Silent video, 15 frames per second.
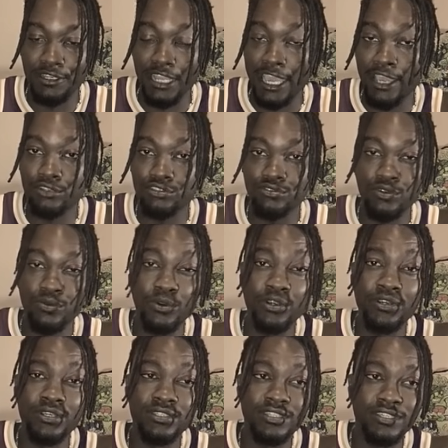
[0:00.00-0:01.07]
In the actual
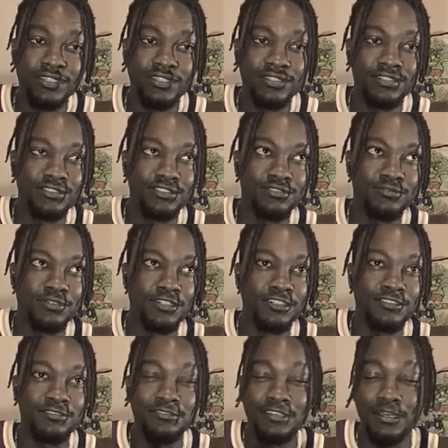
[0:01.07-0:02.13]
world things,
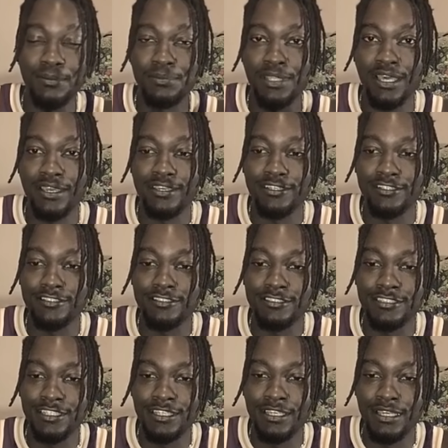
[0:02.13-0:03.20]
well, I'm like
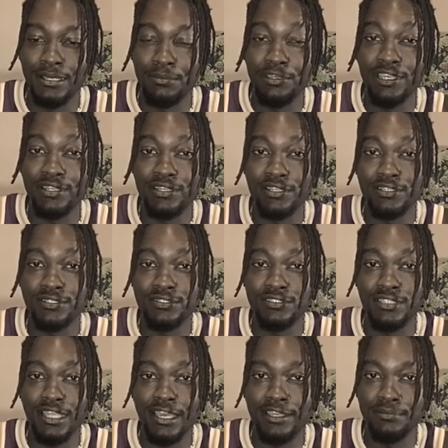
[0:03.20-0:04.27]
getting
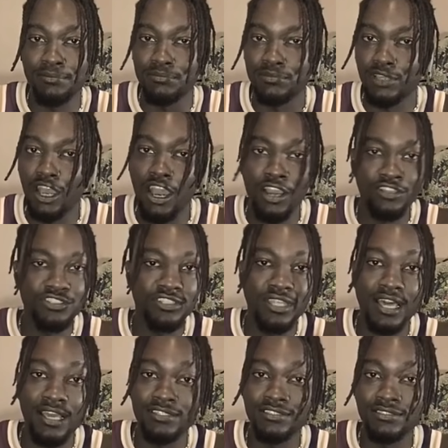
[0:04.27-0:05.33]
in like auction
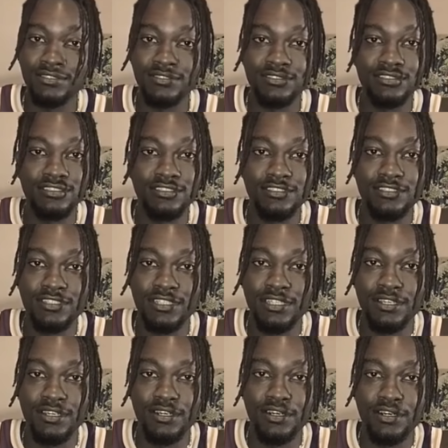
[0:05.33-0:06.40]
license,
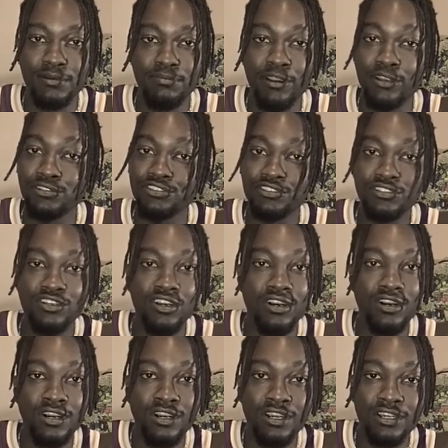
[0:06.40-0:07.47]
uh, purchasing
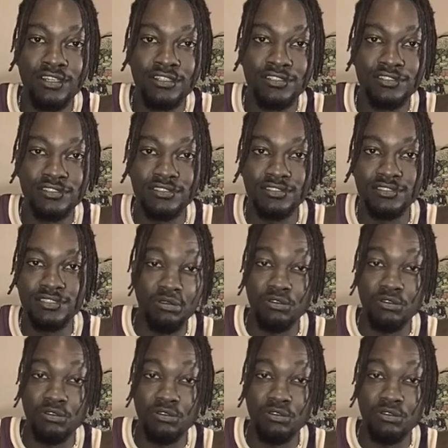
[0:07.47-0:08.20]
cars,